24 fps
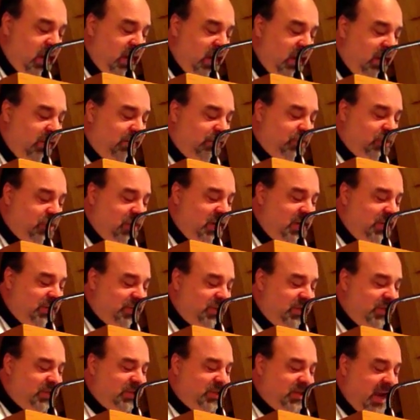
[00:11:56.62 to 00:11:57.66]
If
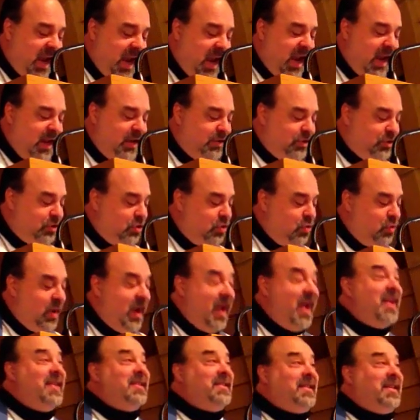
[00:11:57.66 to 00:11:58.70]
Jesus can do
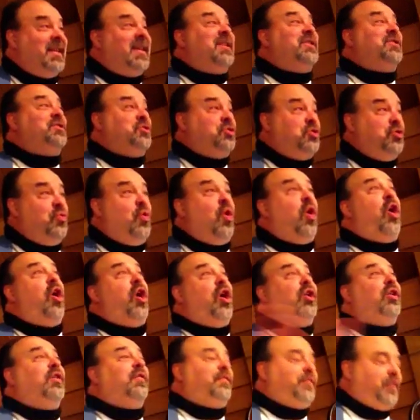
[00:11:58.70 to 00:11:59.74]
and did do
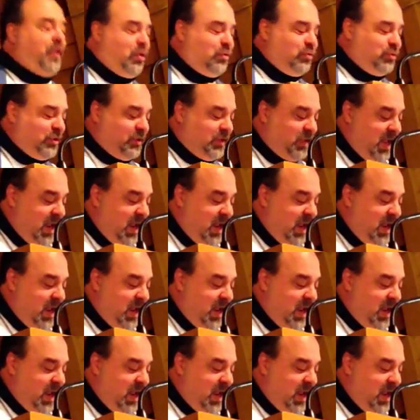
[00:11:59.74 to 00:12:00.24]
all of those